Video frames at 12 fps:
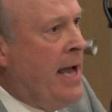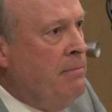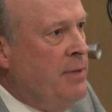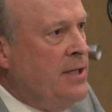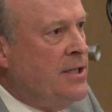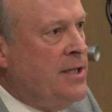
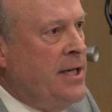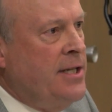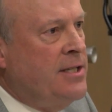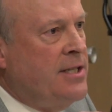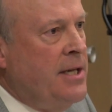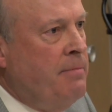NBC,
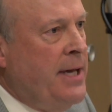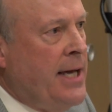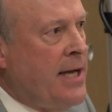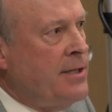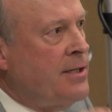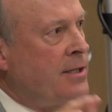
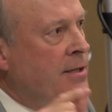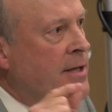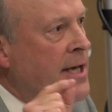CBS,